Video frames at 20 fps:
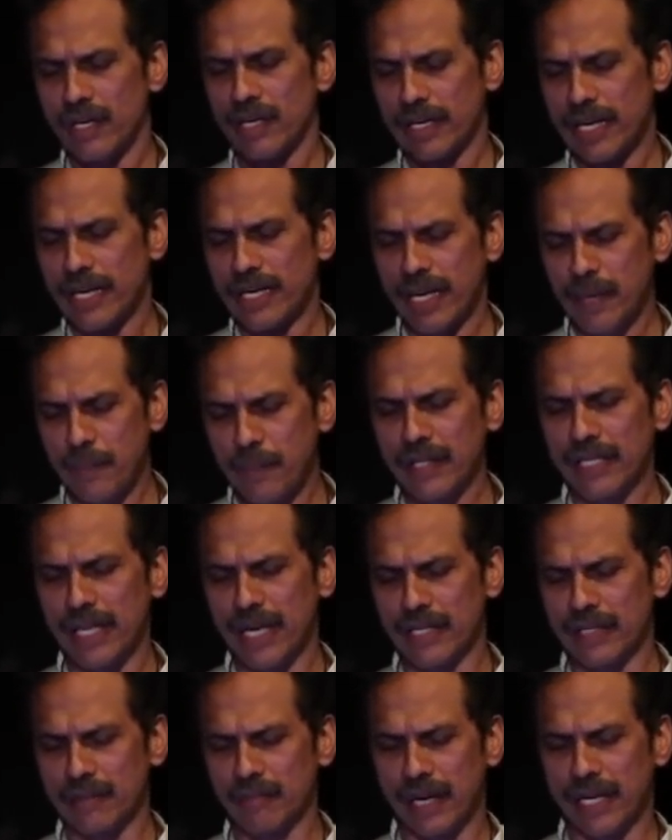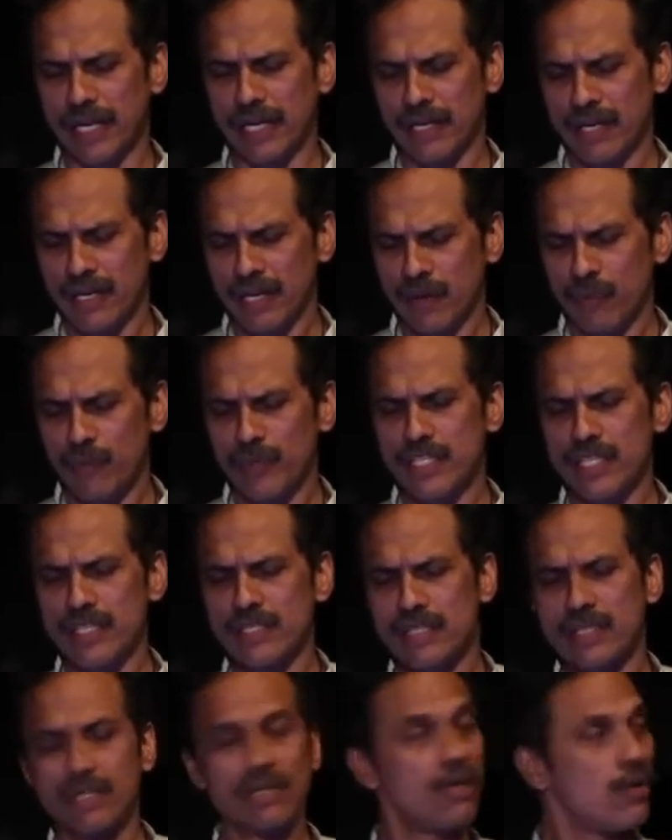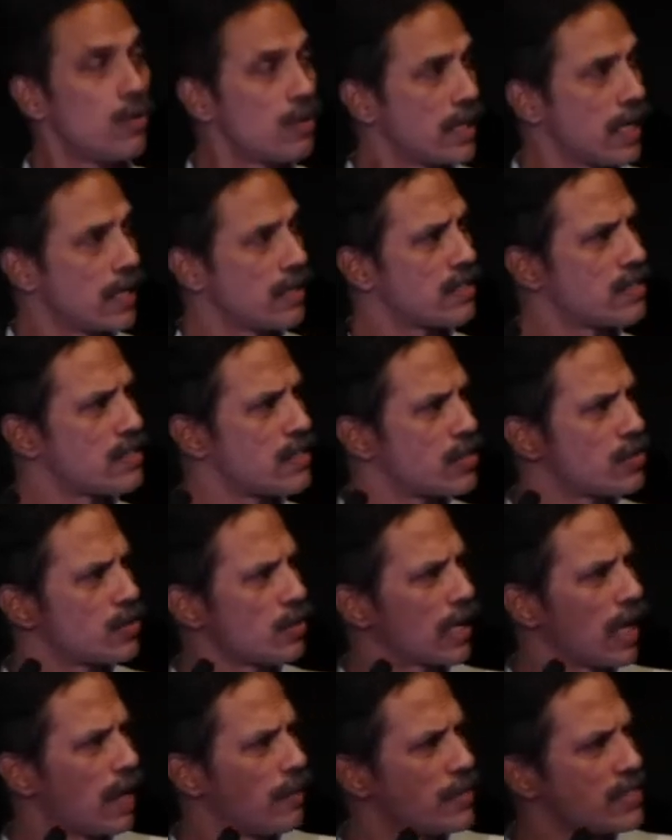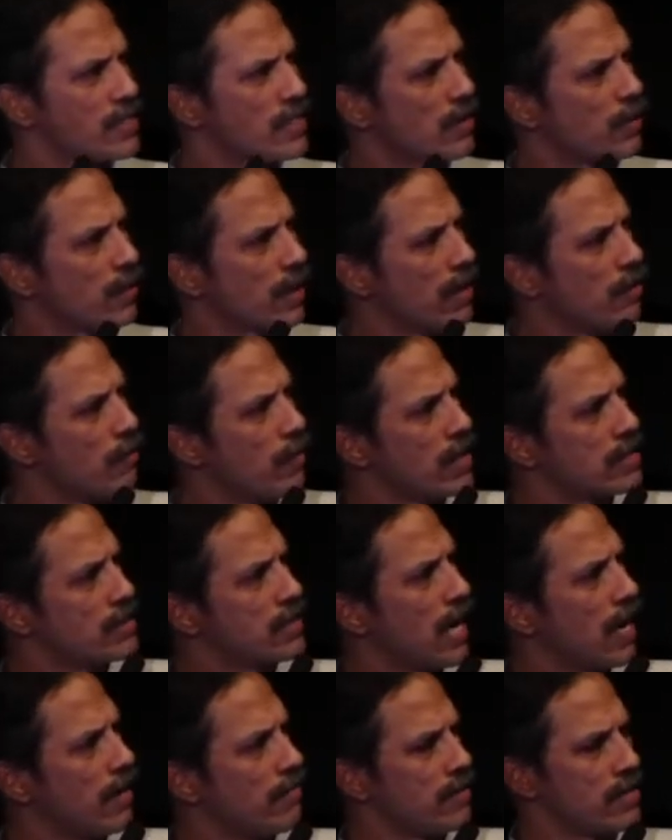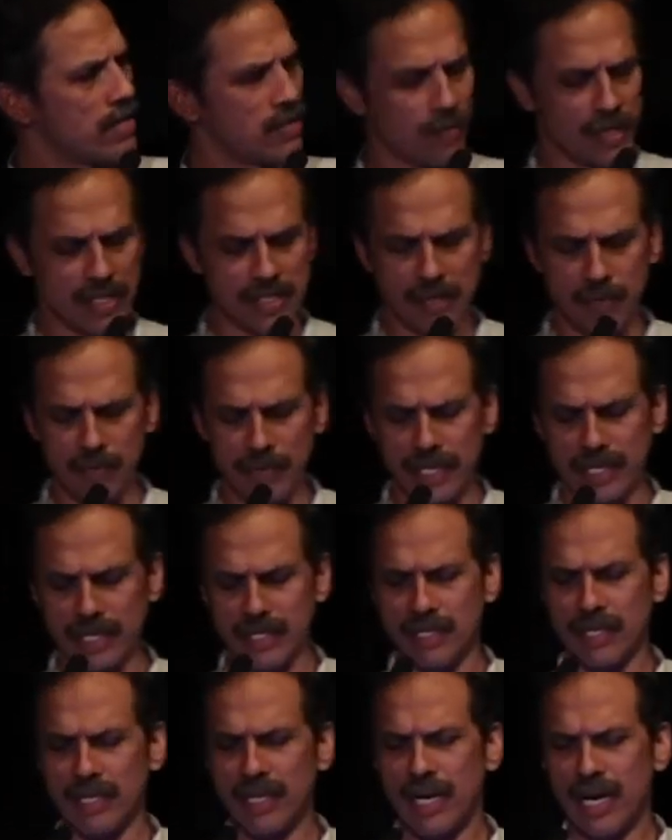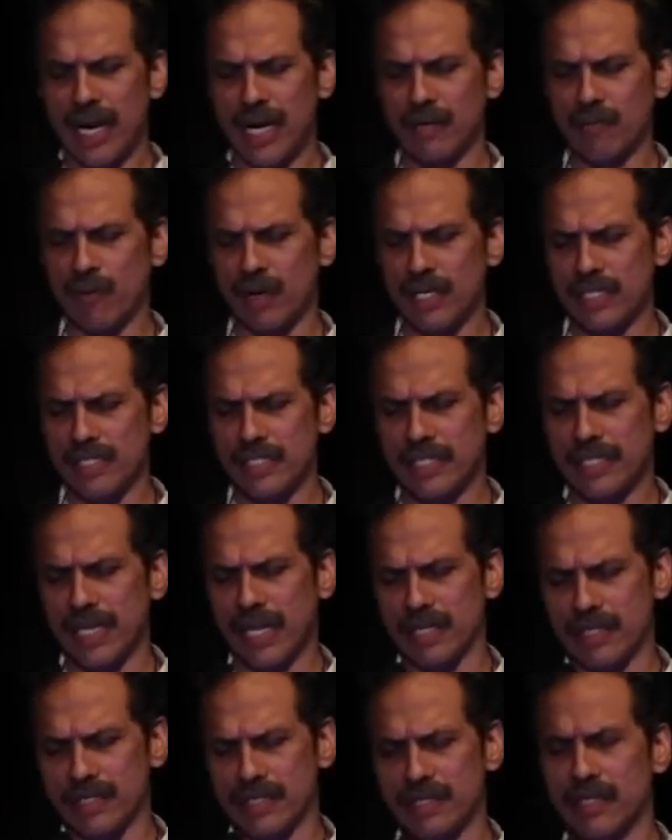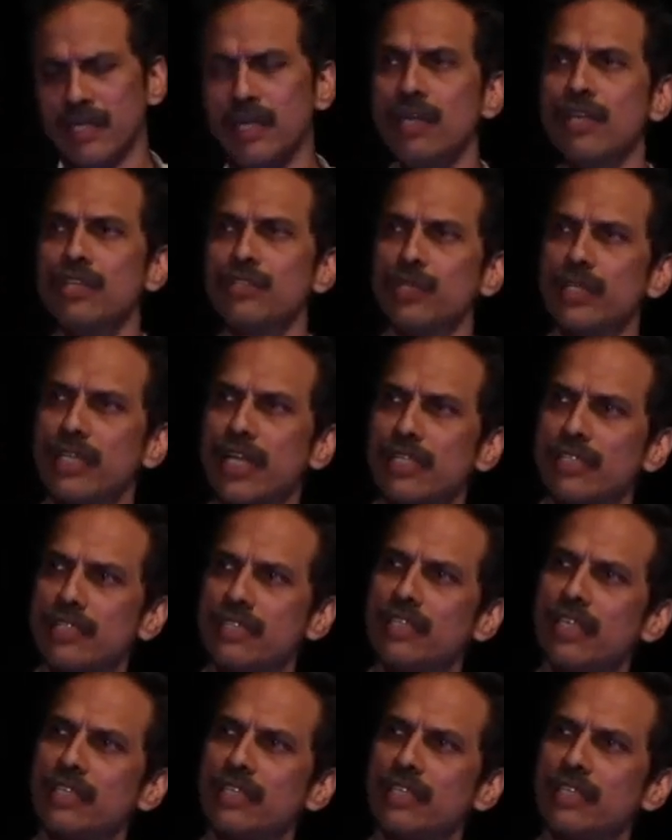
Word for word: let, keeping that in mind, we just looked at this histogram and said, okay, where's the average, where's the median, and what does it tell us? So it tells us